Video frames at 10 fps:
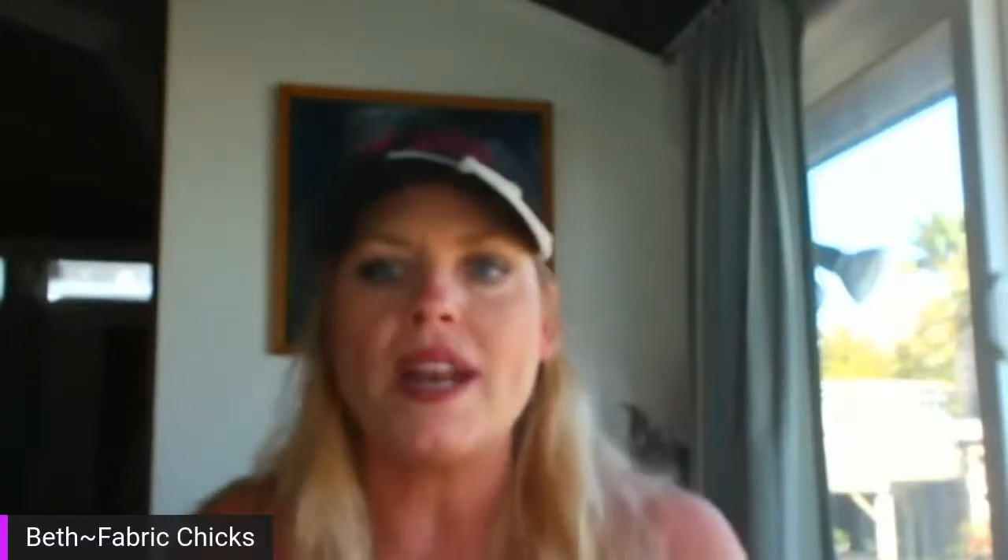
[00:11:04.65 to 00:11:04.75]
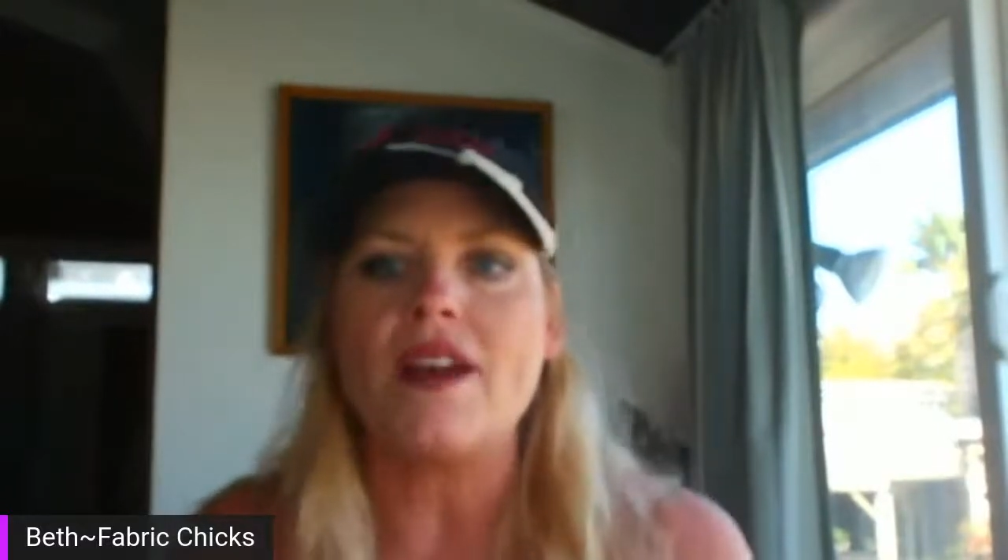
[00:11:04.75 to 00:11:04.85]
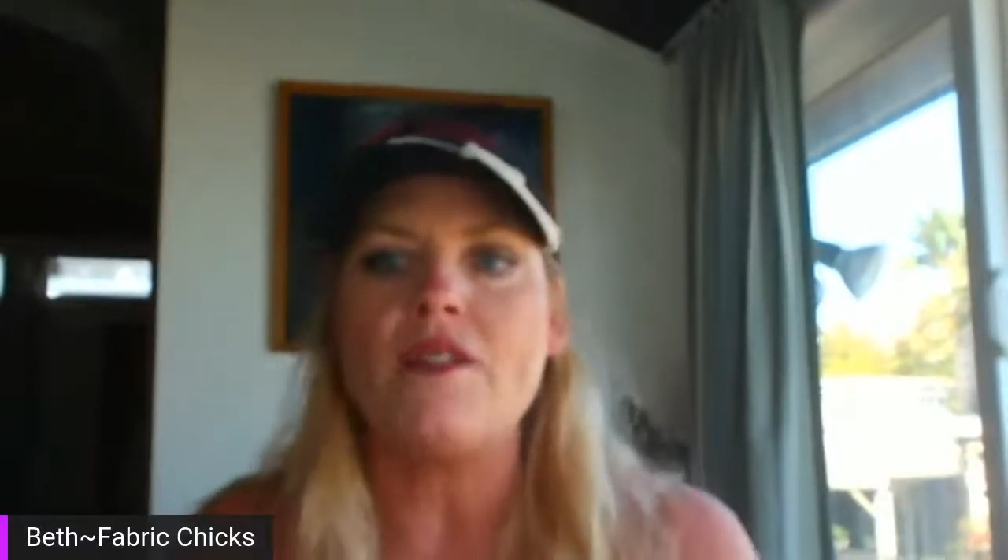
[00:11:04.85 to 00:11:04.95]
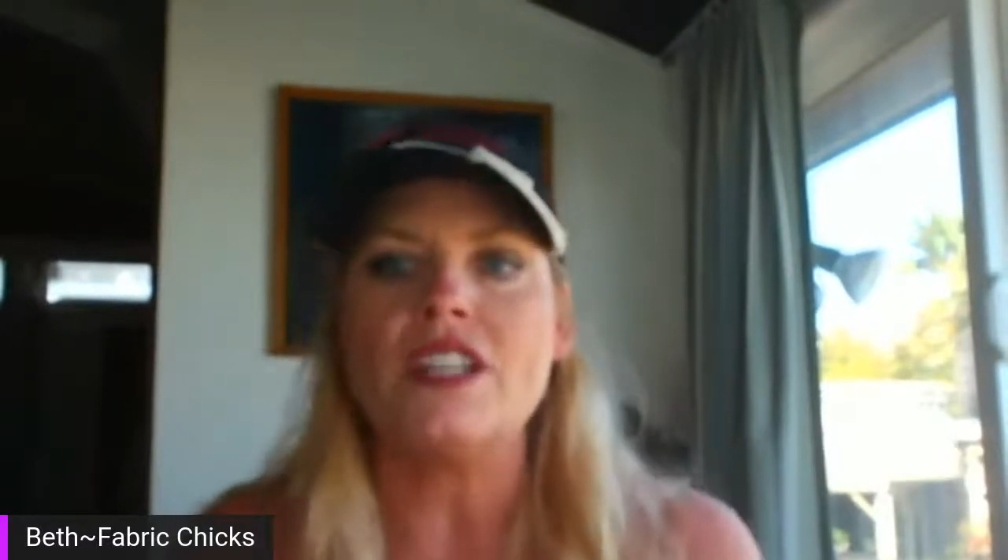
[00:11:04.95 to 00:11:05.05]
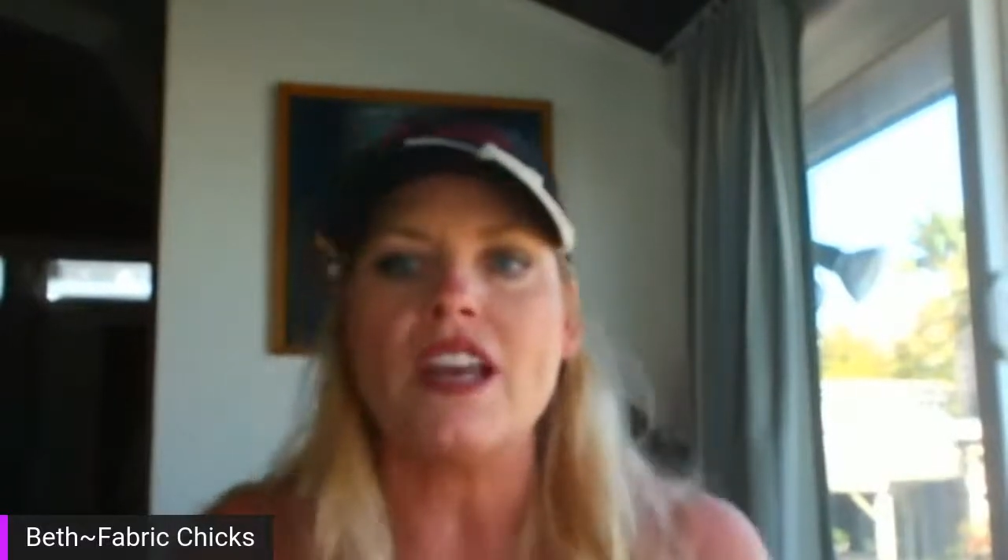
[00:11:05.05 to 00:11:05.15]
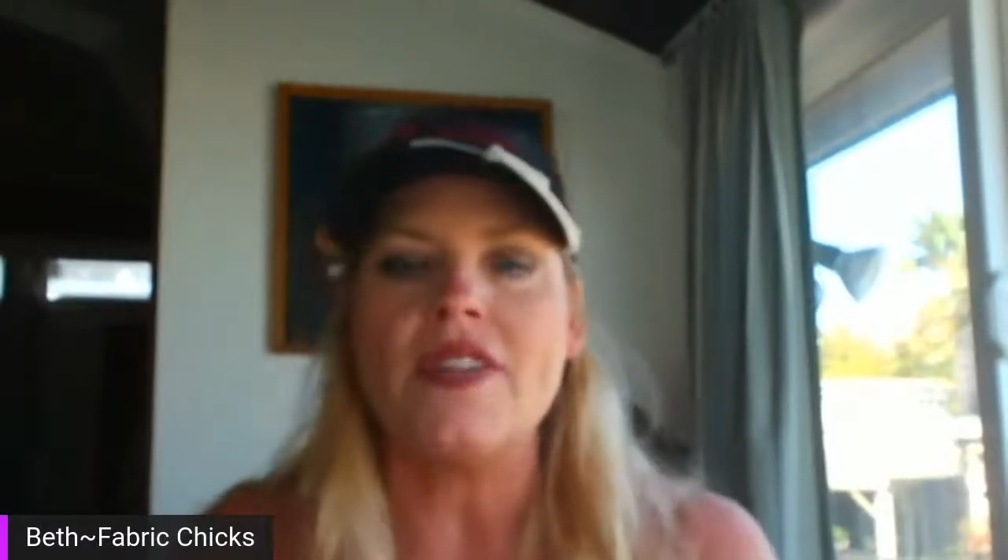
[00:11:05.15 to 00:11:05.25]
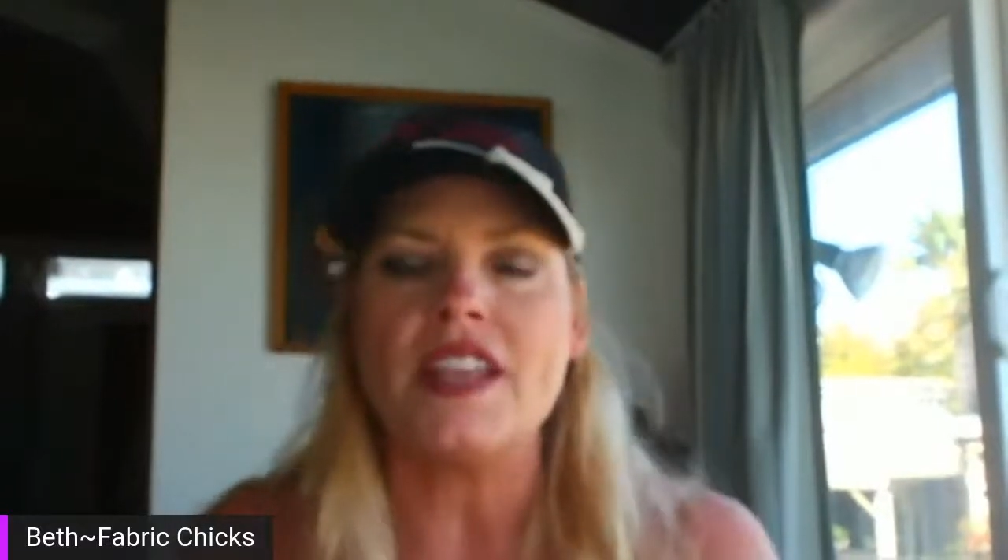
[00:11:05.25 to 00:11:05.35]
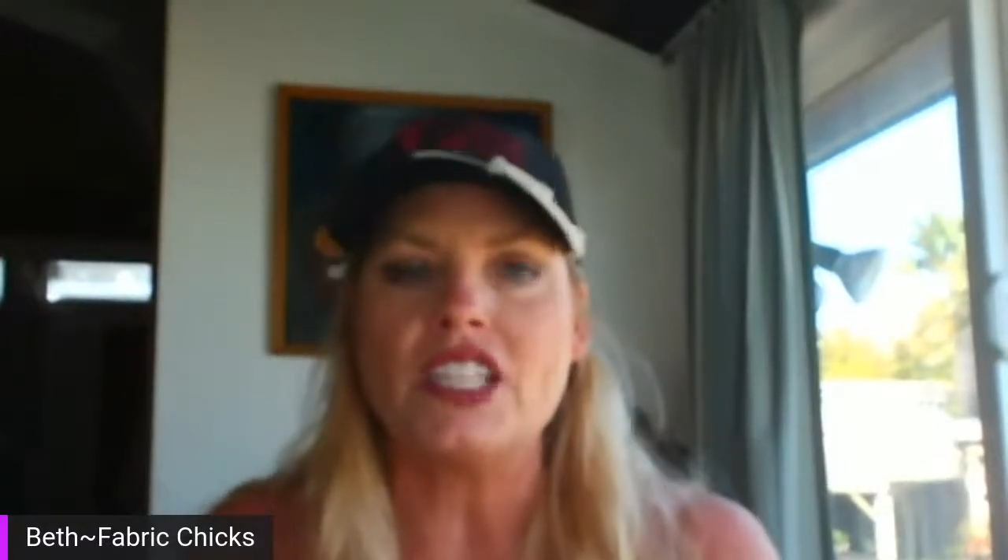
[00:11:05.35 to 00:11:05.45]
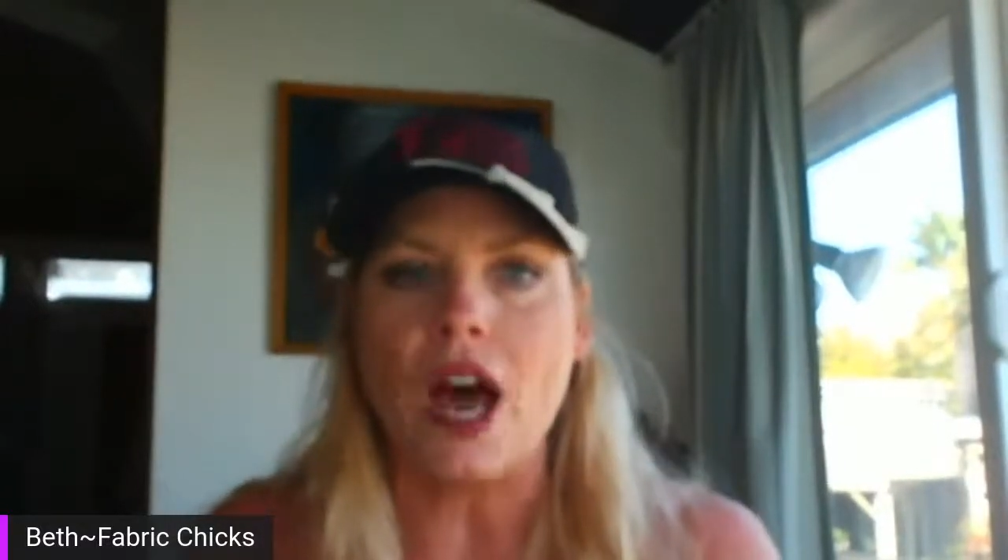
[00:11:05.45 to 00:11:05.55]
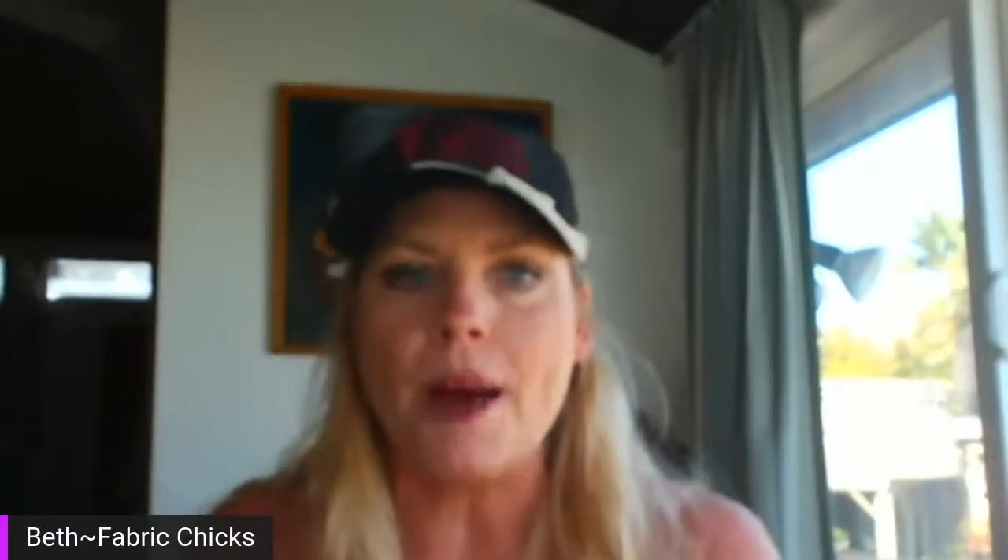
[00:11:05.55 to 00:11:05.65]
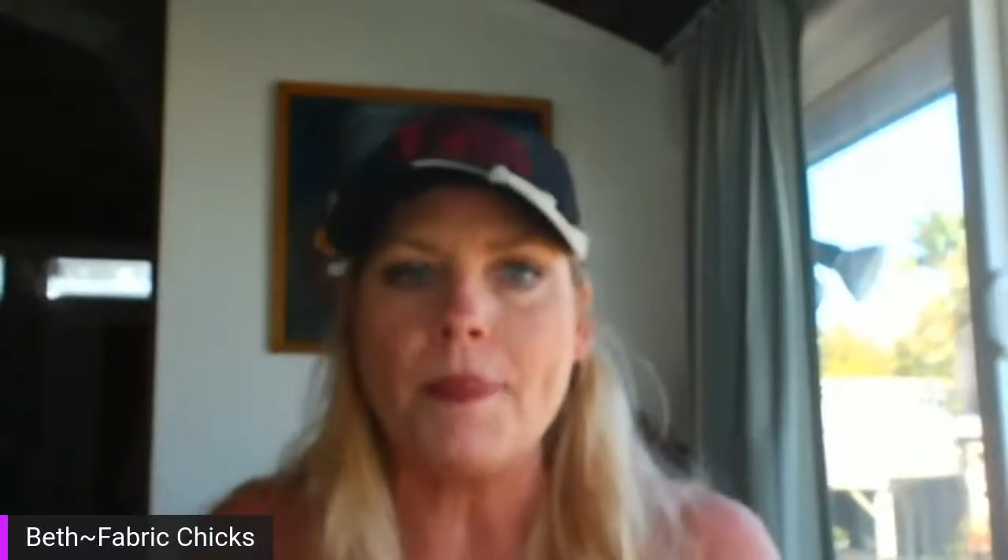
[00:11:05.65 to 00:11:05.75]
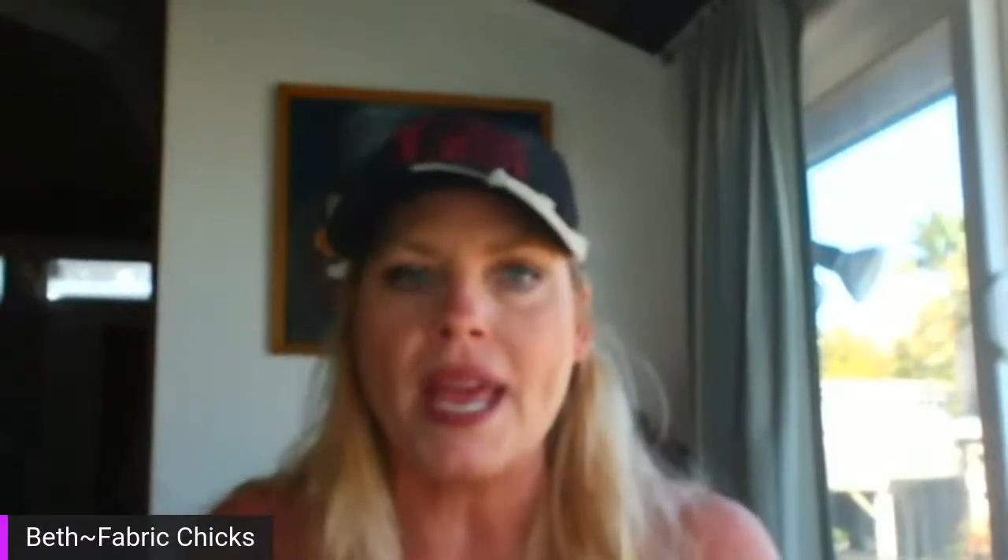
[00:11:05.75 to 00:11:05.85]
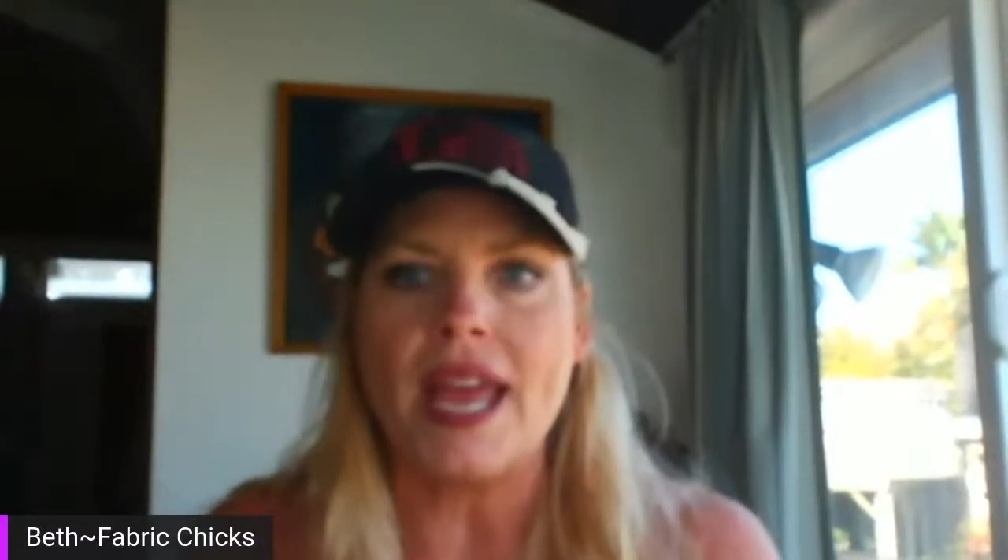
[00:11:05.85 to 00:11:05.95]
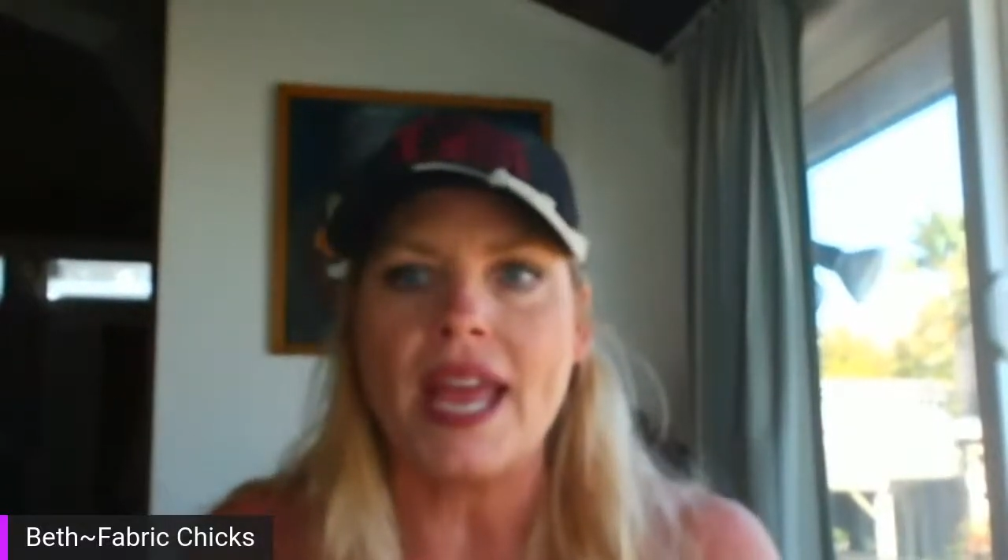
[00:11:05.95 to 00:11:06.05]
whatever's on the top